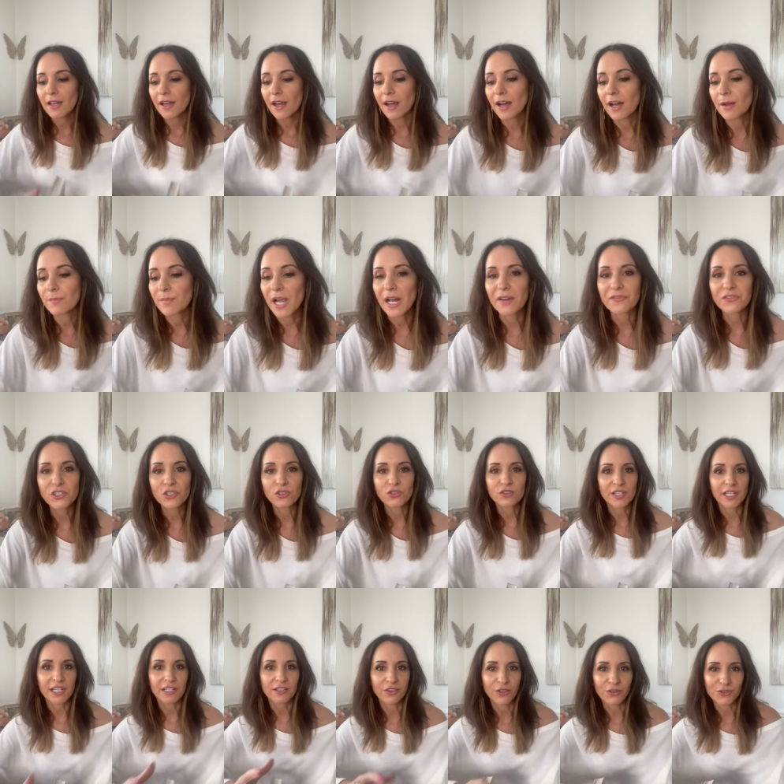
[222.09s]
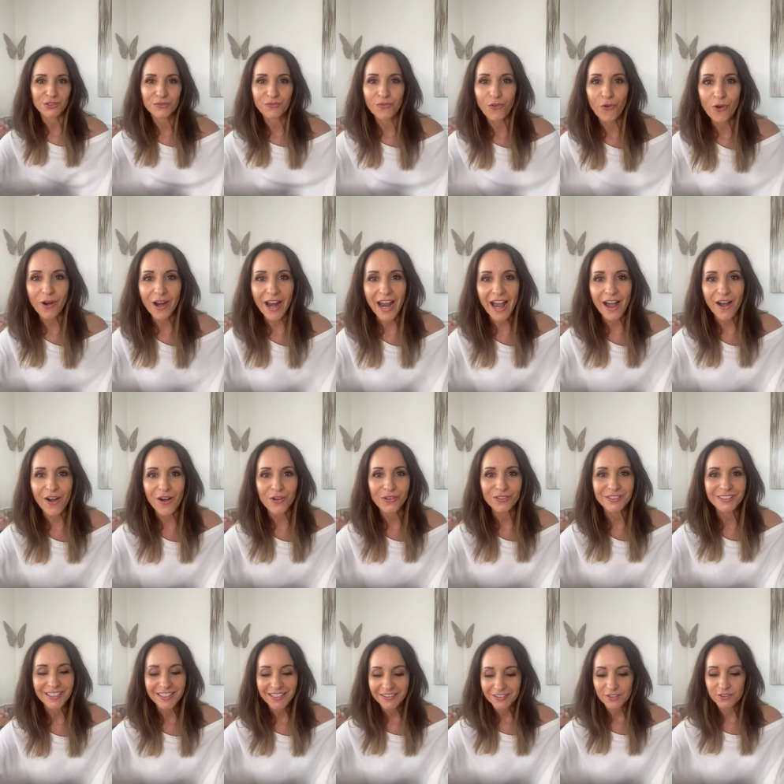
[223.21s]
um, after you take those four out,
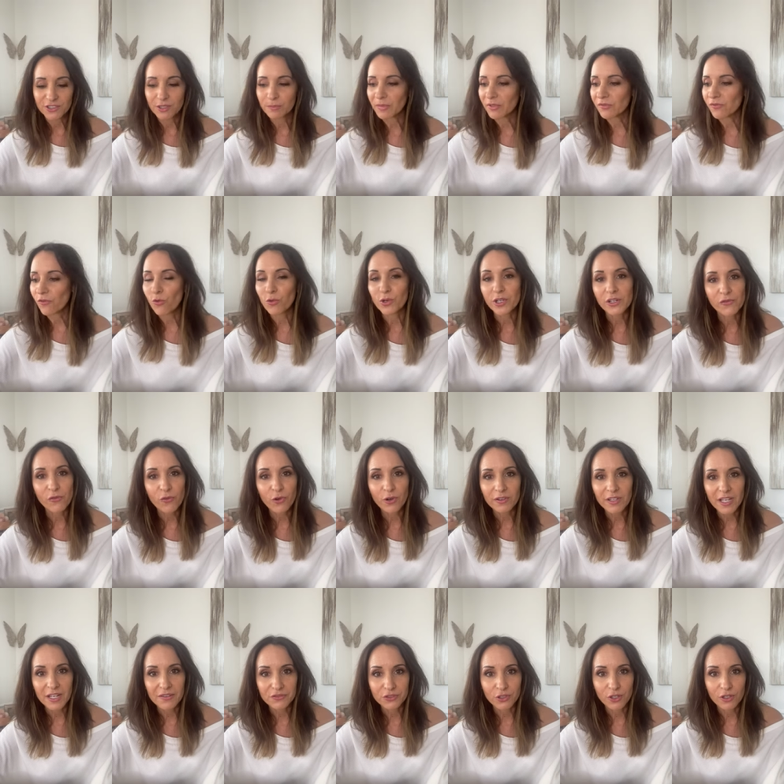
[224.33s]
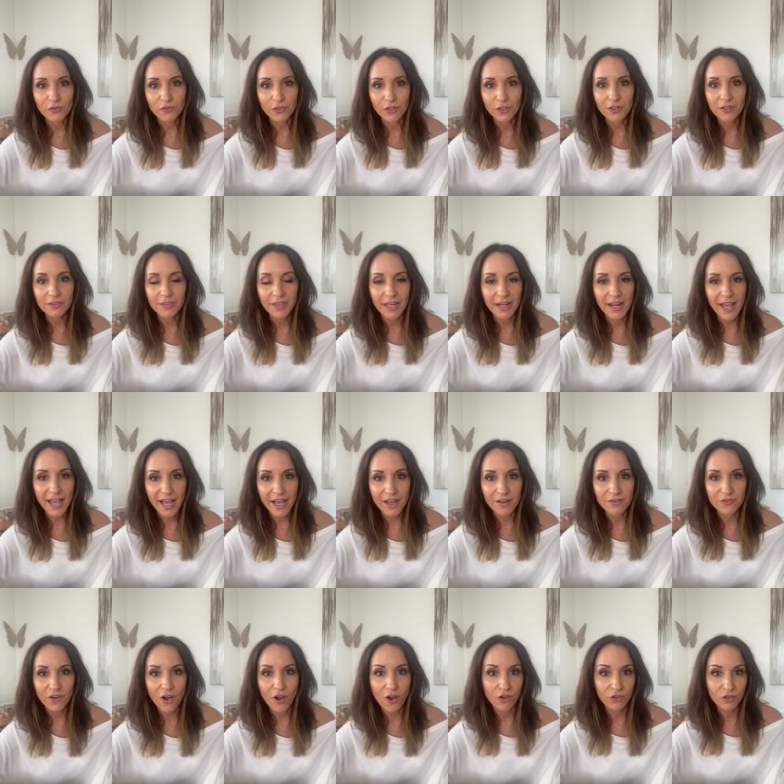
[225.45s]
there's gonna be 44 left over that
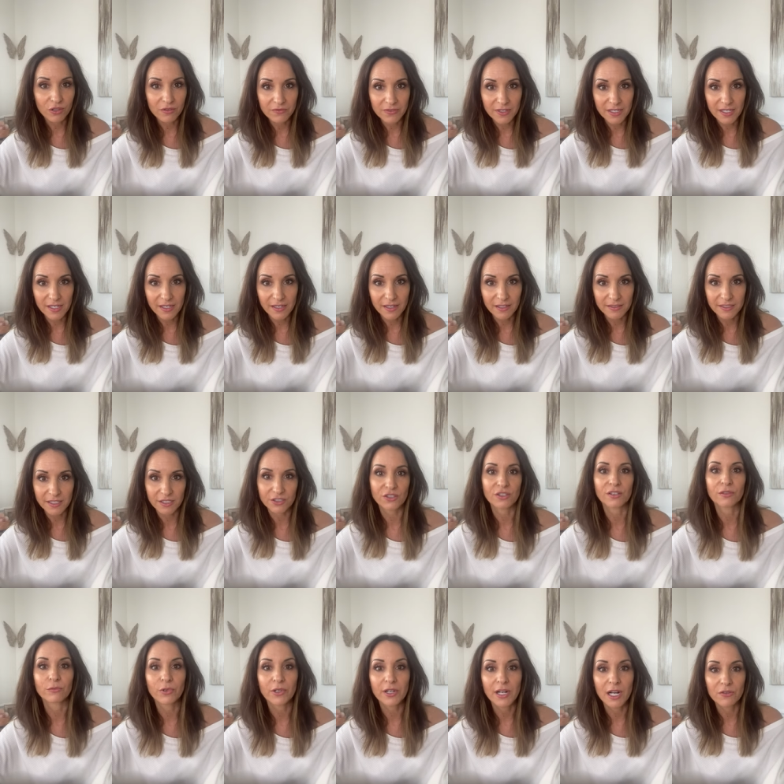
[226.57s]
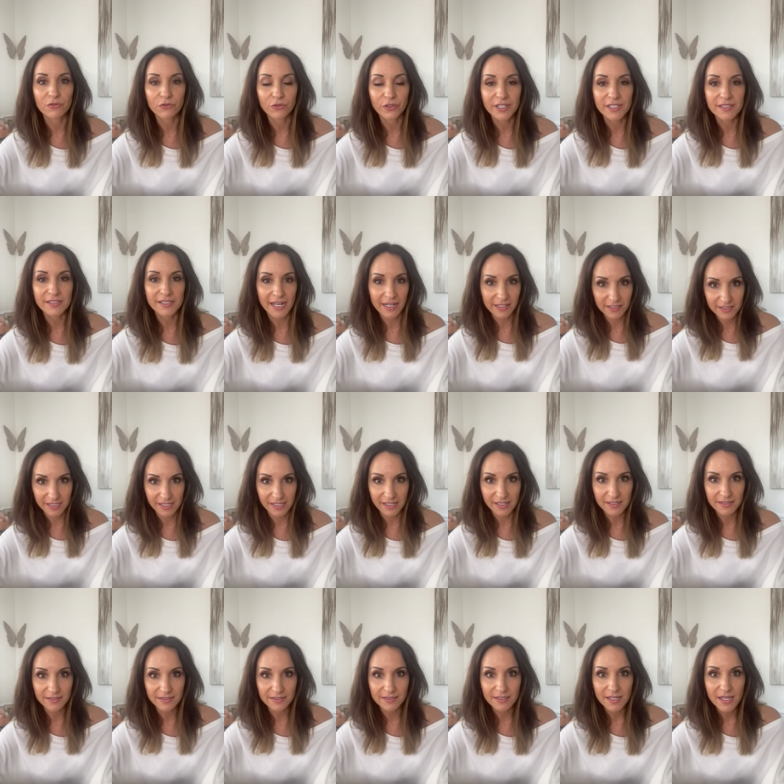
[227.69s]
have all of the addiction recovery
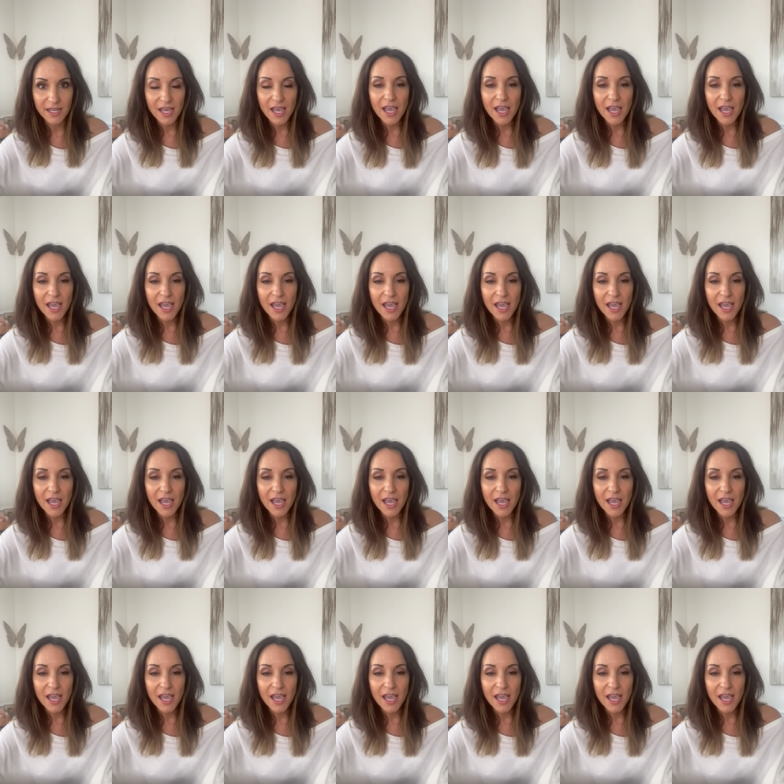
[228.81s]
techniques,